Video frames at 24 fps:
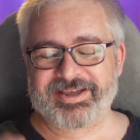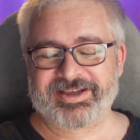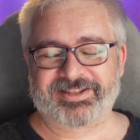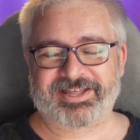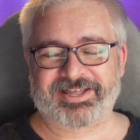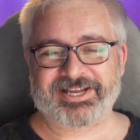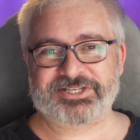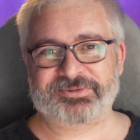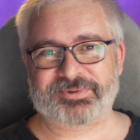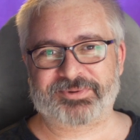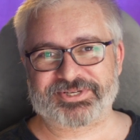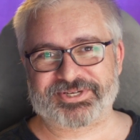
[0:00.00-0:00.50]

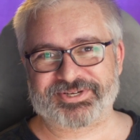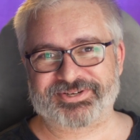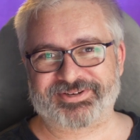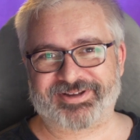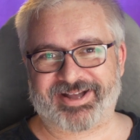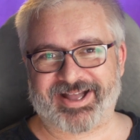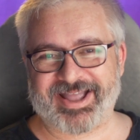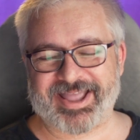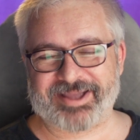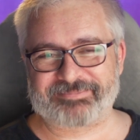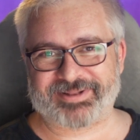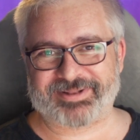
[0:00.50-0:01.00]
Thanks for watching.
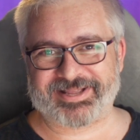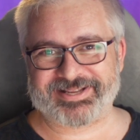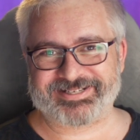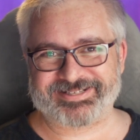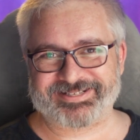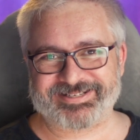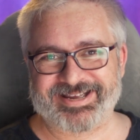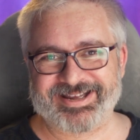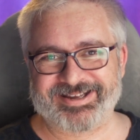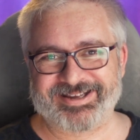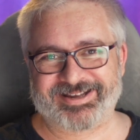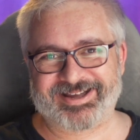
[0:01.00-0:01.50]
I am
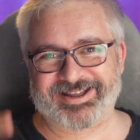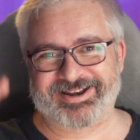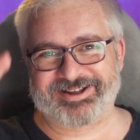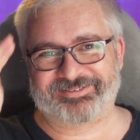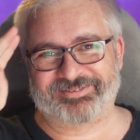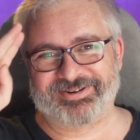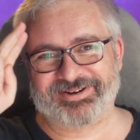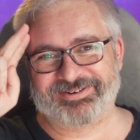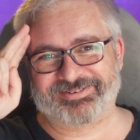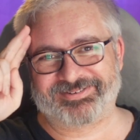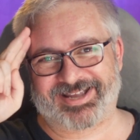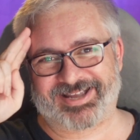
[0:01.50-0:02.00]
Blunty.
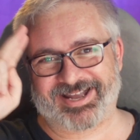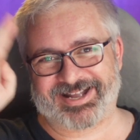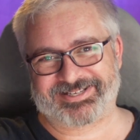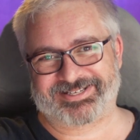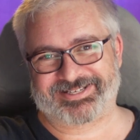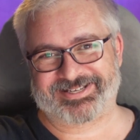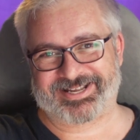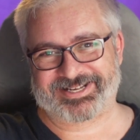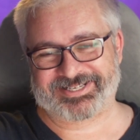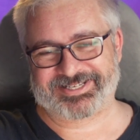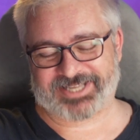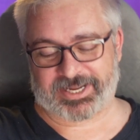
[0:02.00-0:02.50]
We'll catch
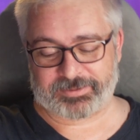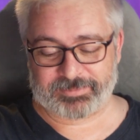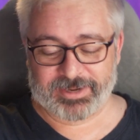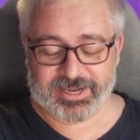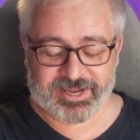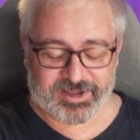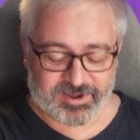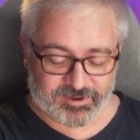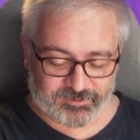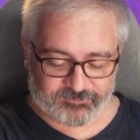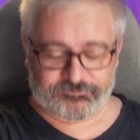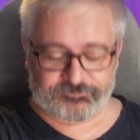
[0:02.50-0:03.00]
you next time.
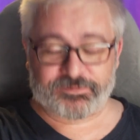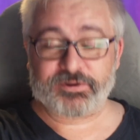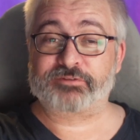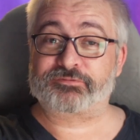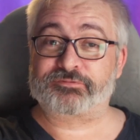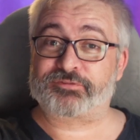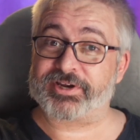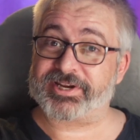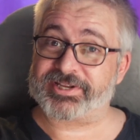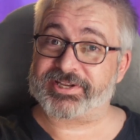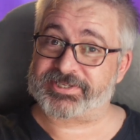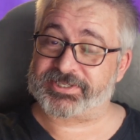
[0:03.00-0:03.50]
Feel
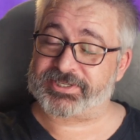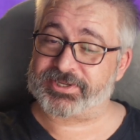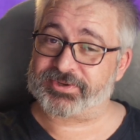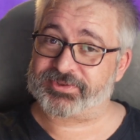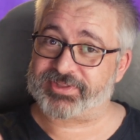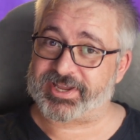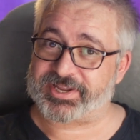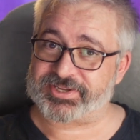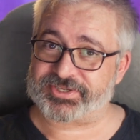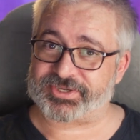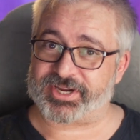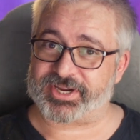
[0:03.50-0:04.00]
free to steal
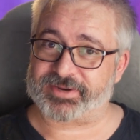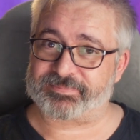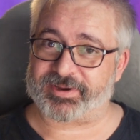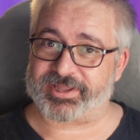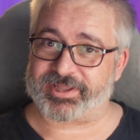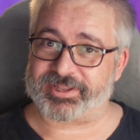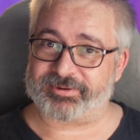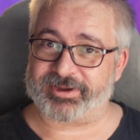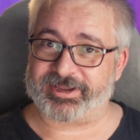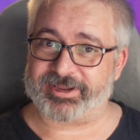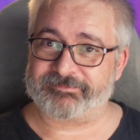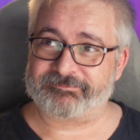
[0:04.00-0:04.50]
that joke, by
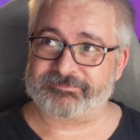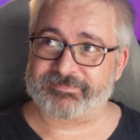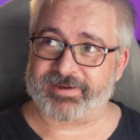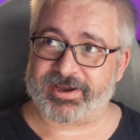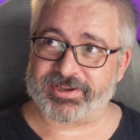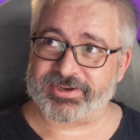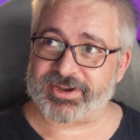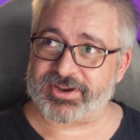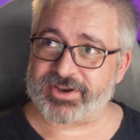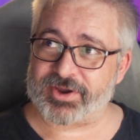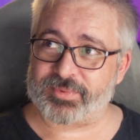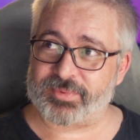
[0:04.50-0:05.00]
the way. I
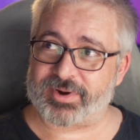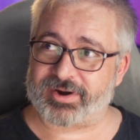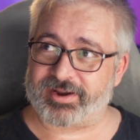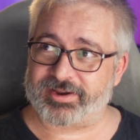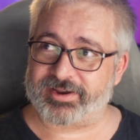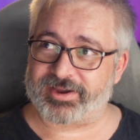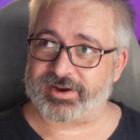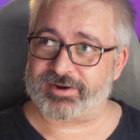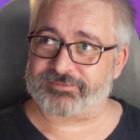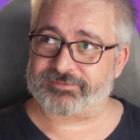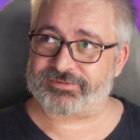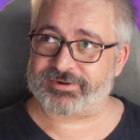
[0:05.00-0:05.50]
don't know where I
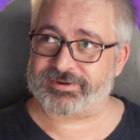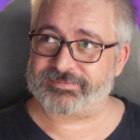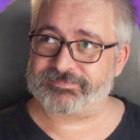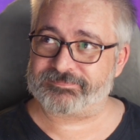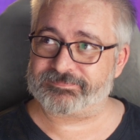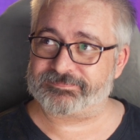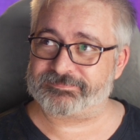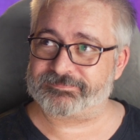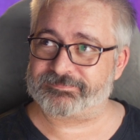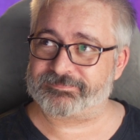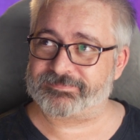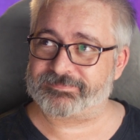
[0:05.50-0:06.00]
got it from.
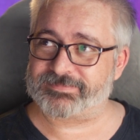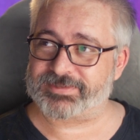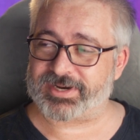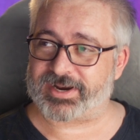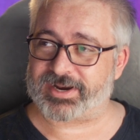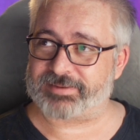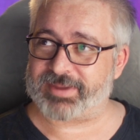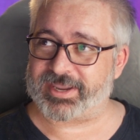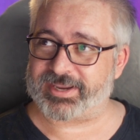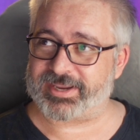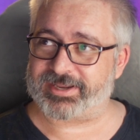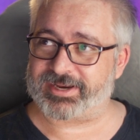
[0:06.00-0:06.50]
Did I
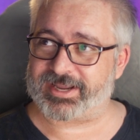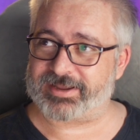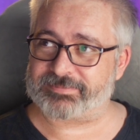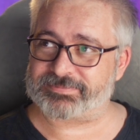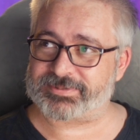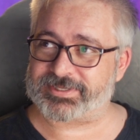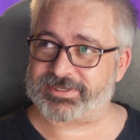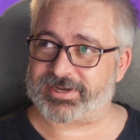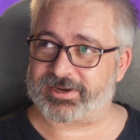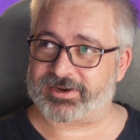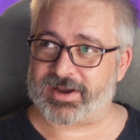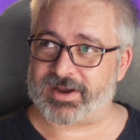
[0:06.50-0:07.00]
make it up?
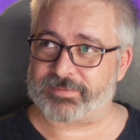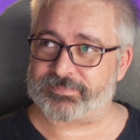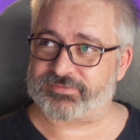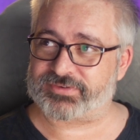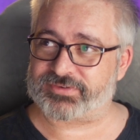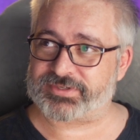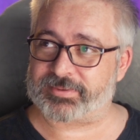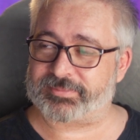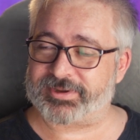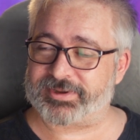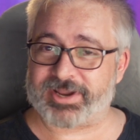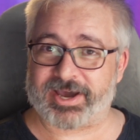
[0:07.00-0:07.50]
Did I copy it from
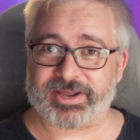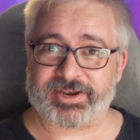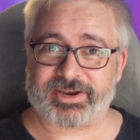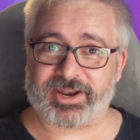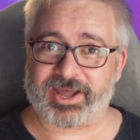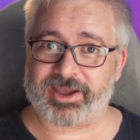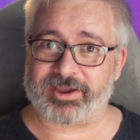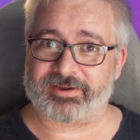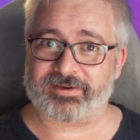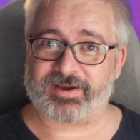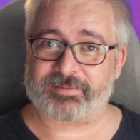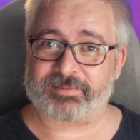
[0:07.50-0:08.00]
someone? I don't know.